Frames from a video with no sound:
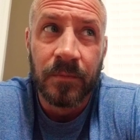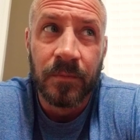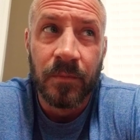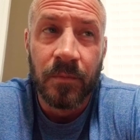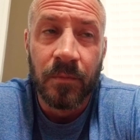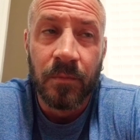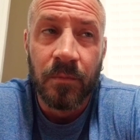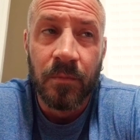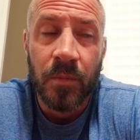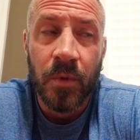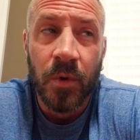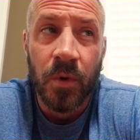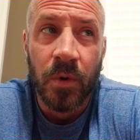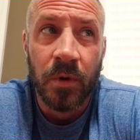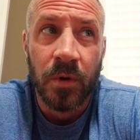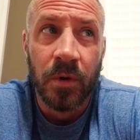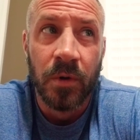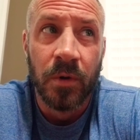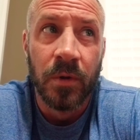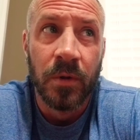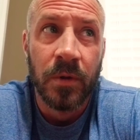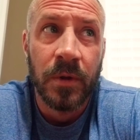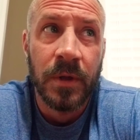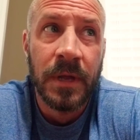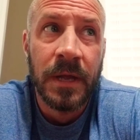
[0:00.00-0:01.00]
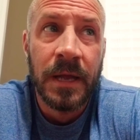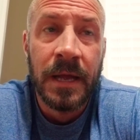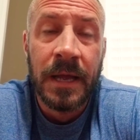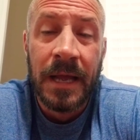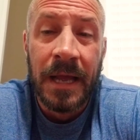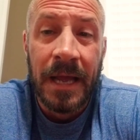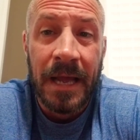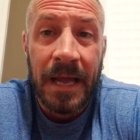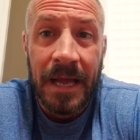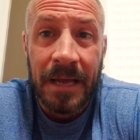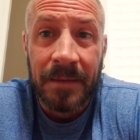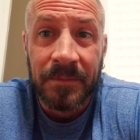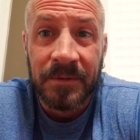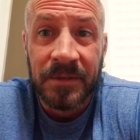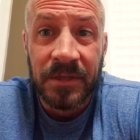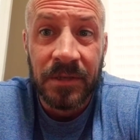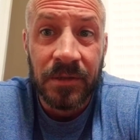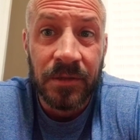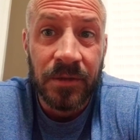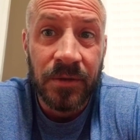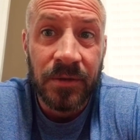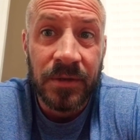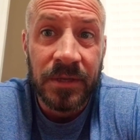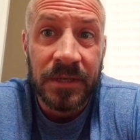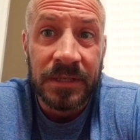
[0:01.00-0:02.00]
moral
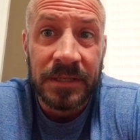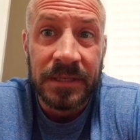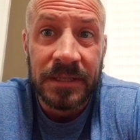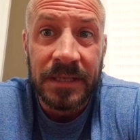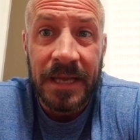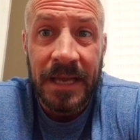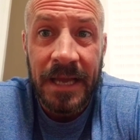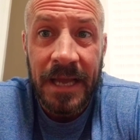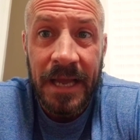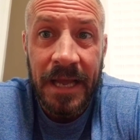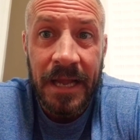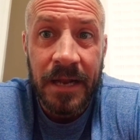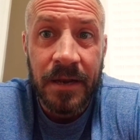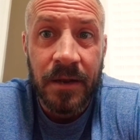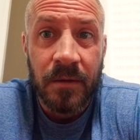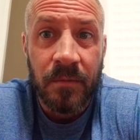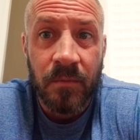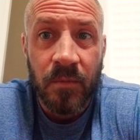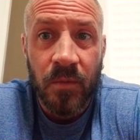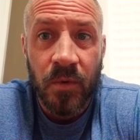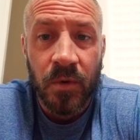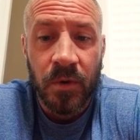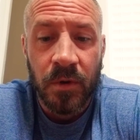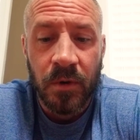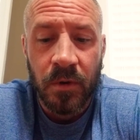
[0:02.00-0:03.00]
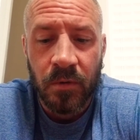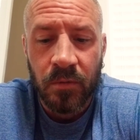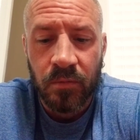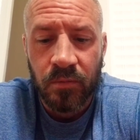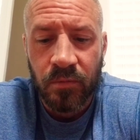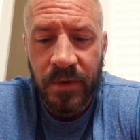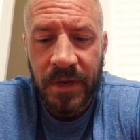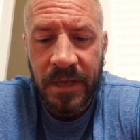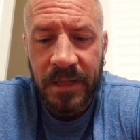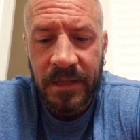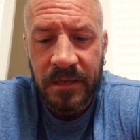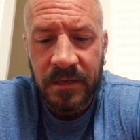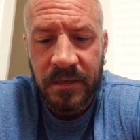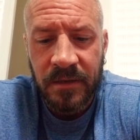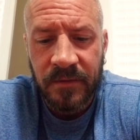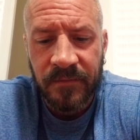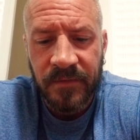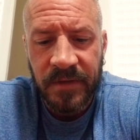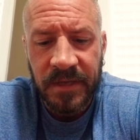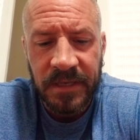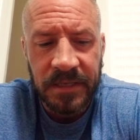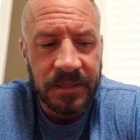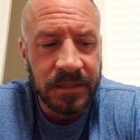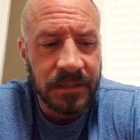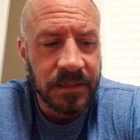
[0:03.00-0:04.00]
absolutist and a moral
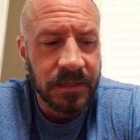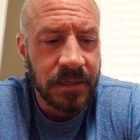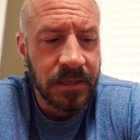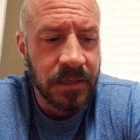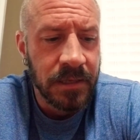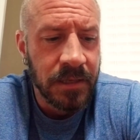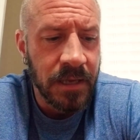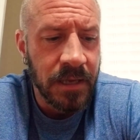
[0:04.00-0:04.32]
relativist.